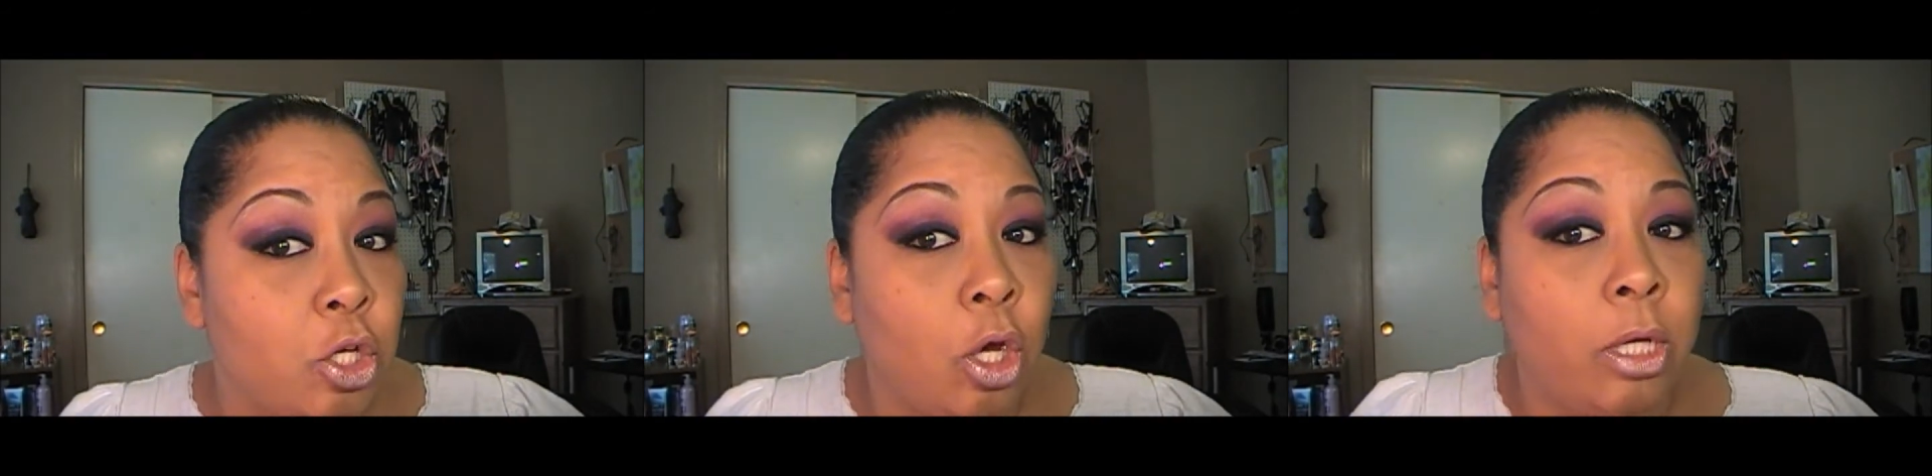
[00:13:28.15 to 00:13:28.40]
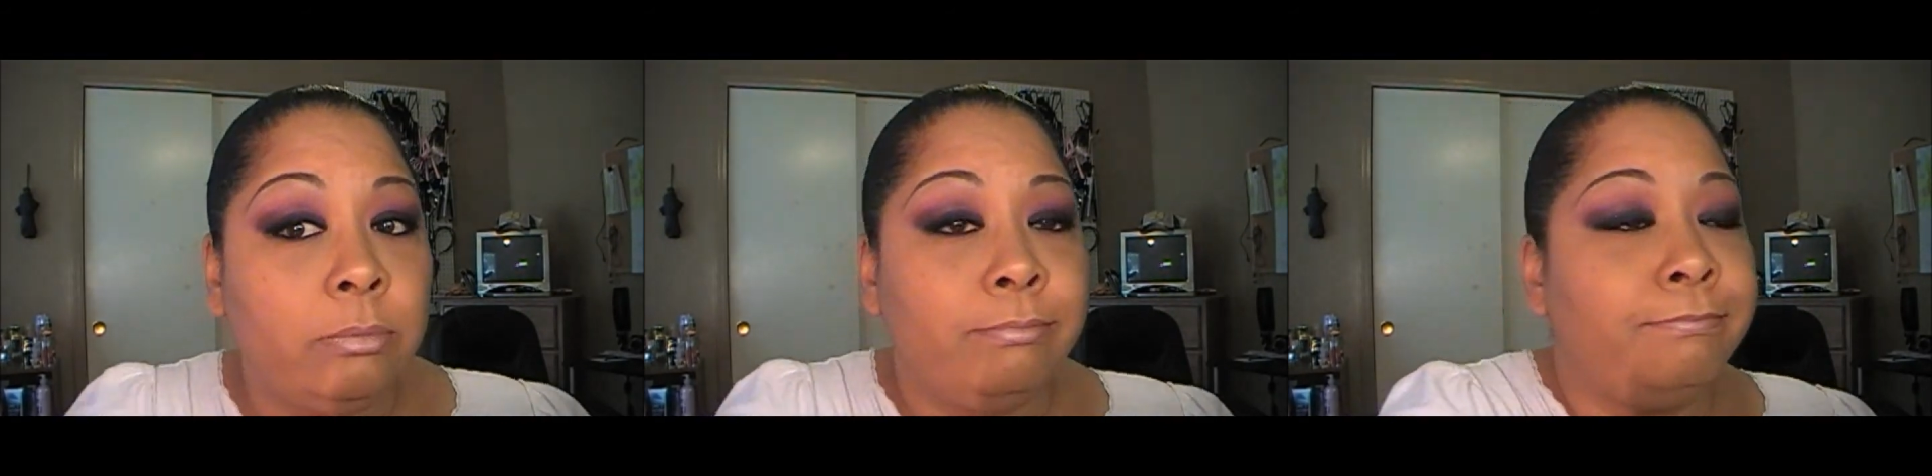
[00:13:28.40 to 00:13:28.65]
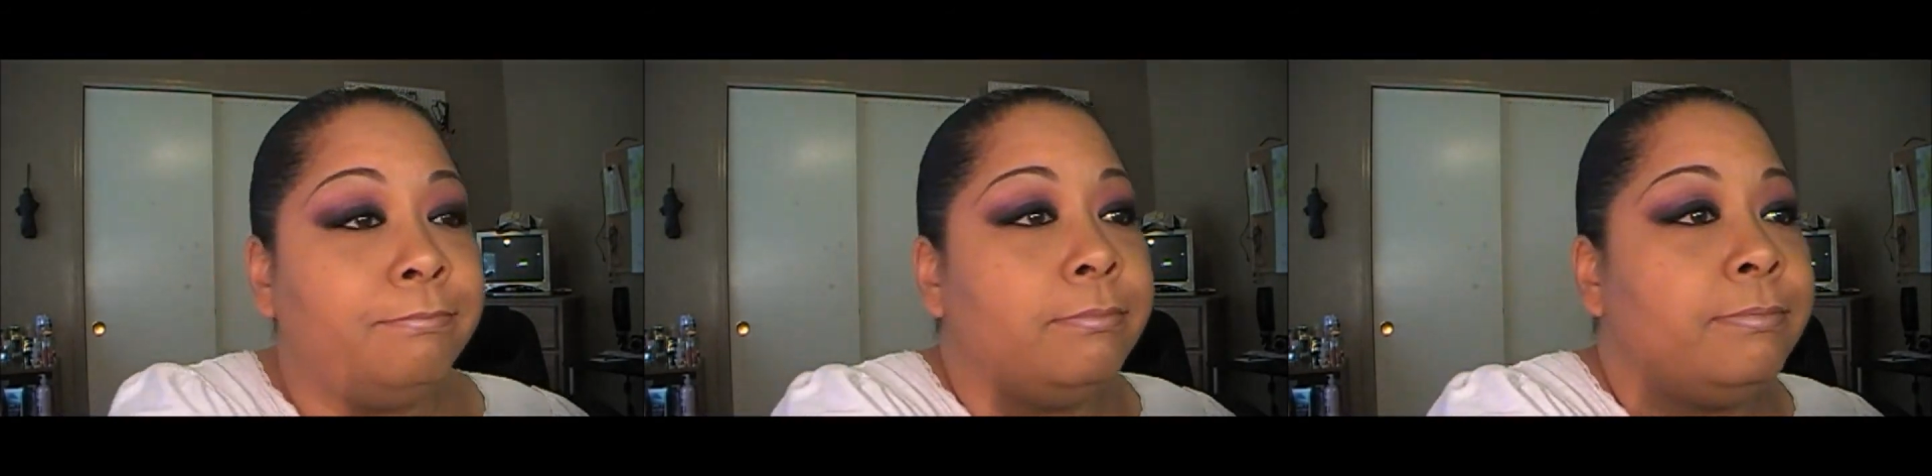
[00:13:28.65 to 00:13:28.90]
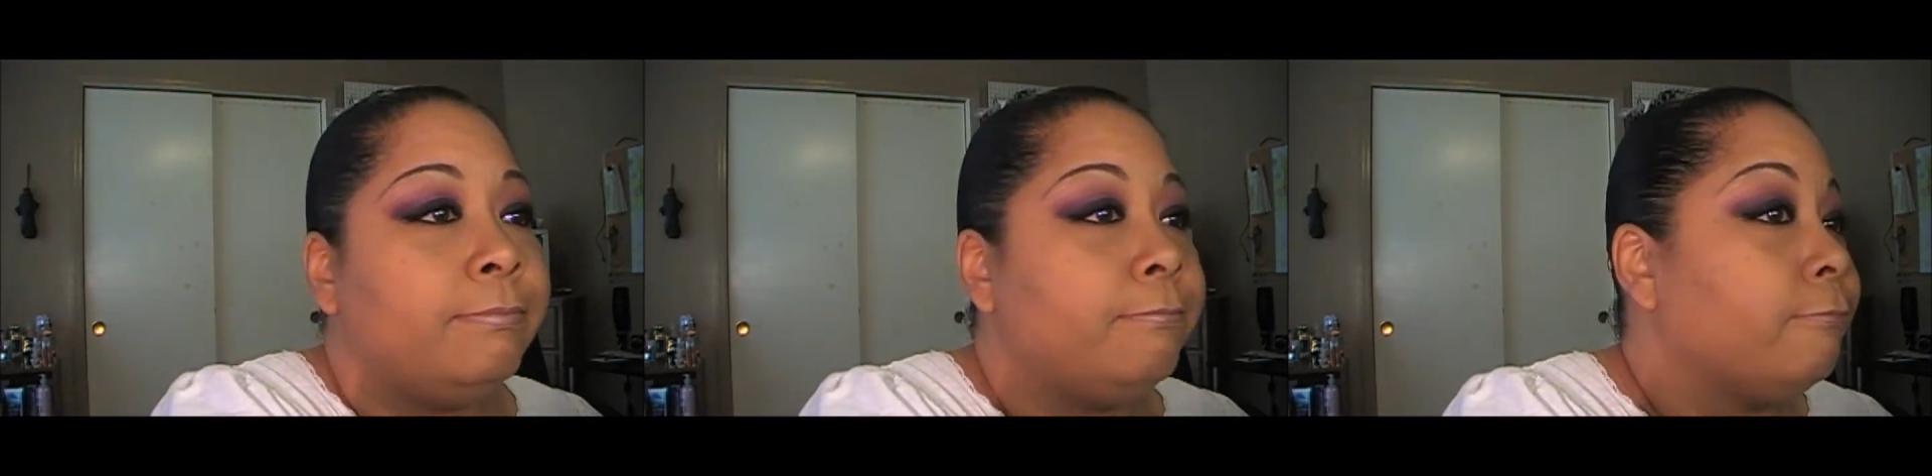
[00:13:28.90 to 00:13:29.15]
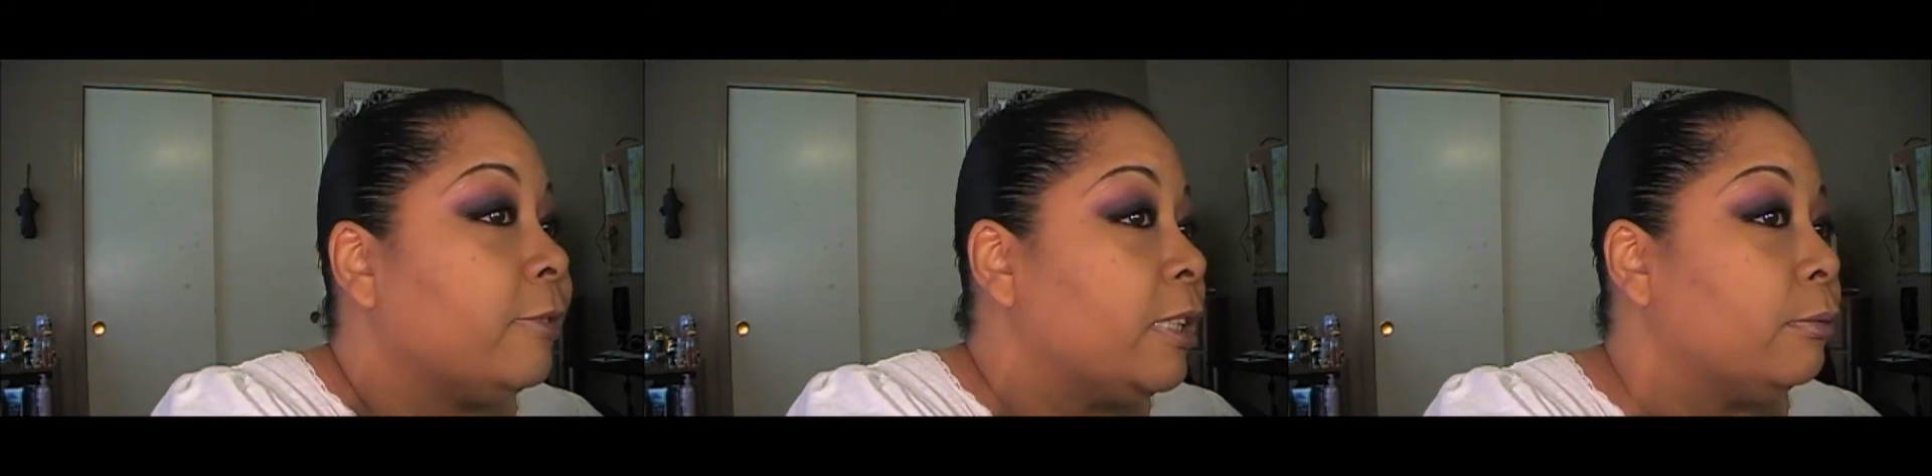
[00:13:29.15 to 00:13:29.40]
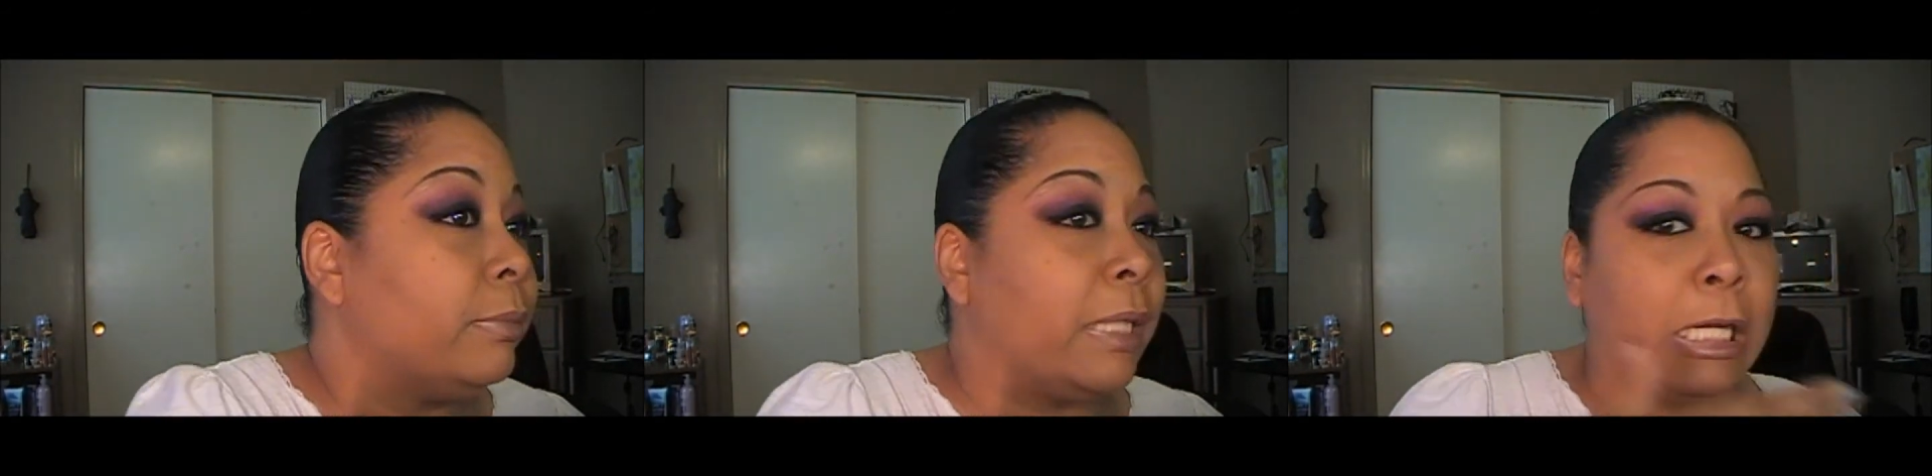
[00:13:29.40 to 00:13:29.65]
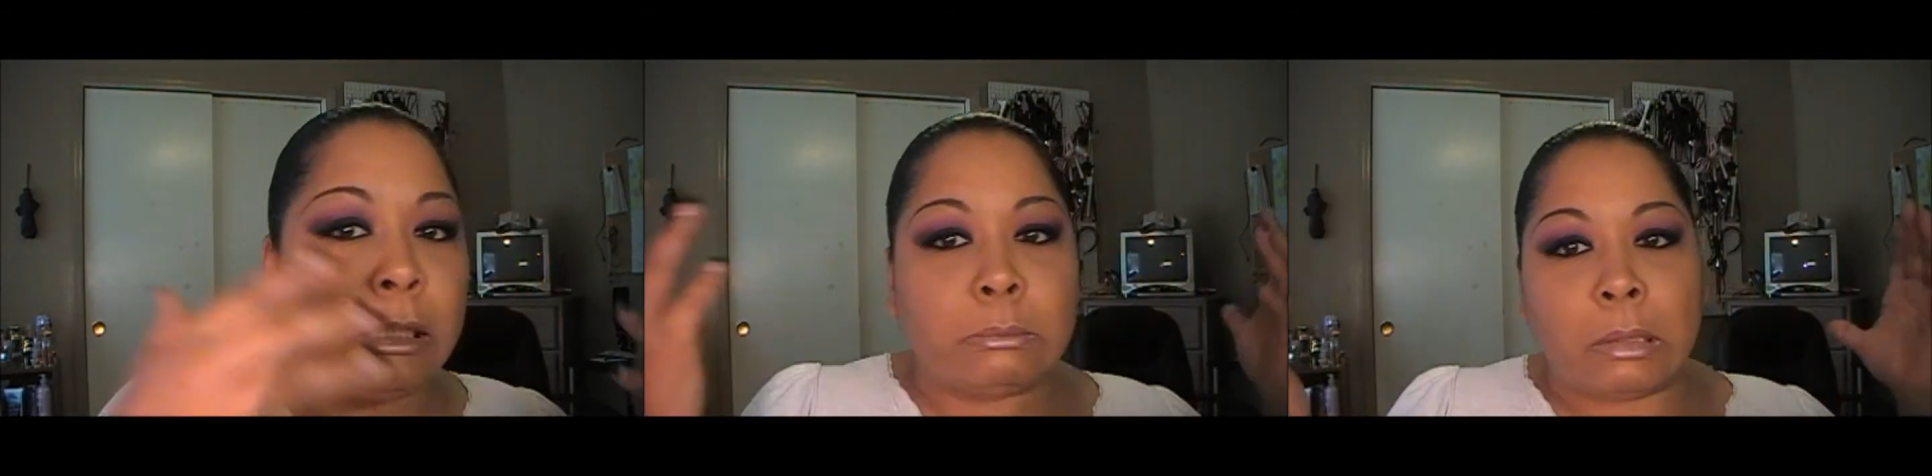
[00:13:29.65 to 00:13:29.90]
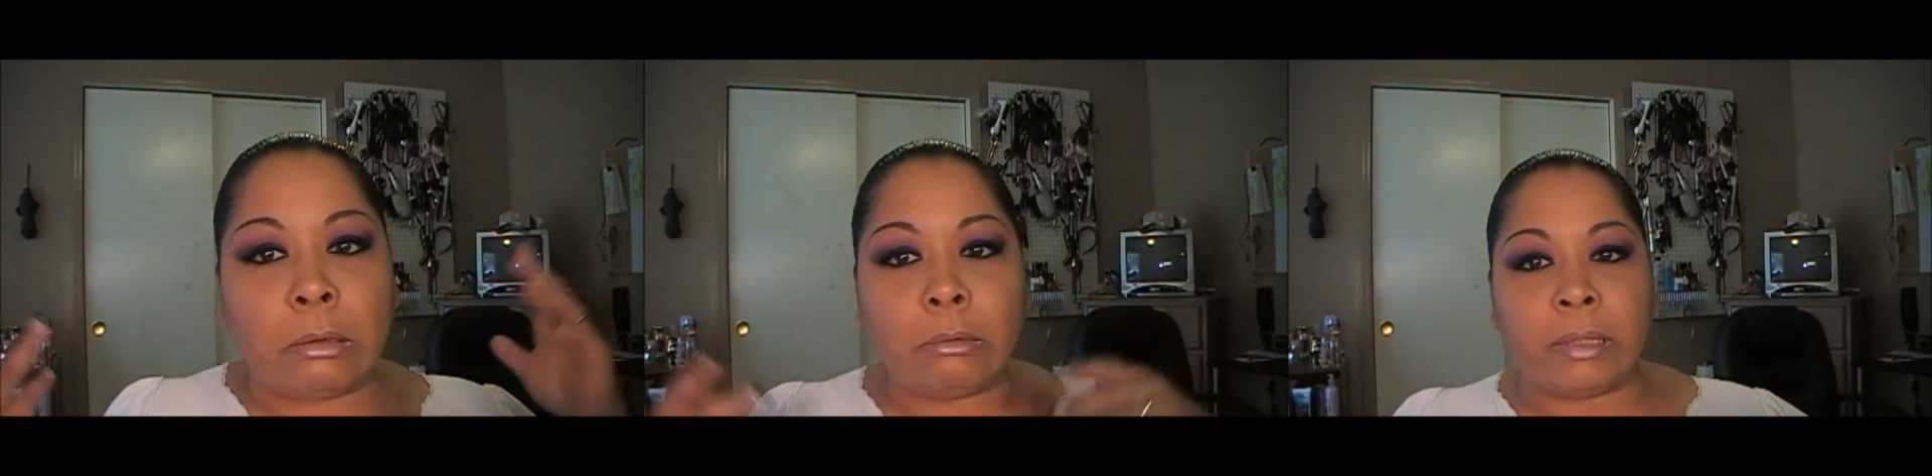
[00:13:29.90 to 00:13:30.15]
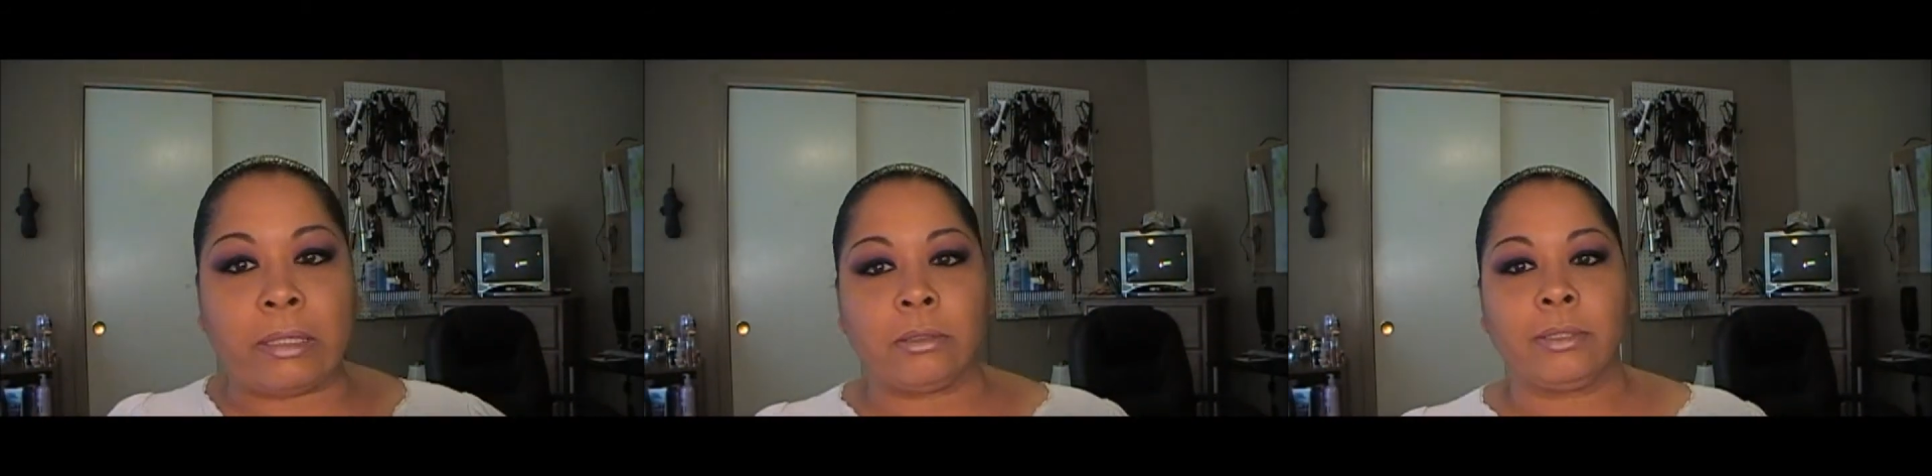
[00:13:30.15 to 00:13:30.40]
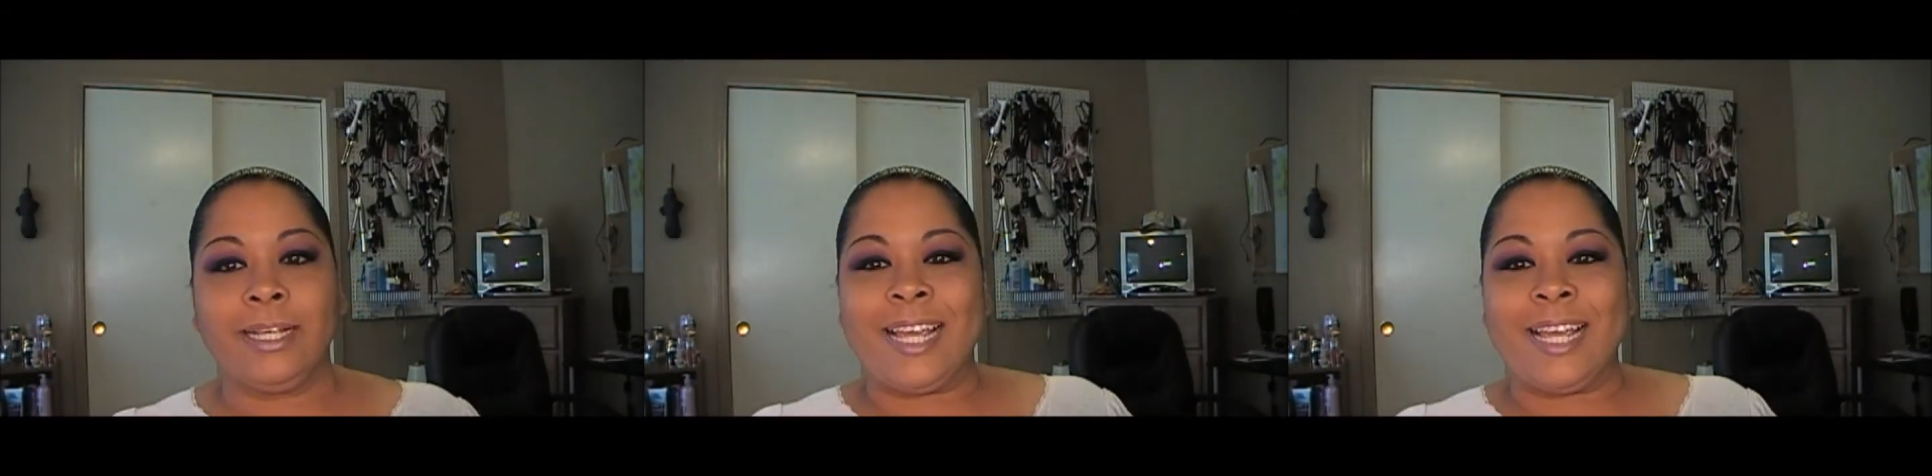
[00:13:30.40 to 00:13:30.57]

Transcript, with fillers: on, but oh well.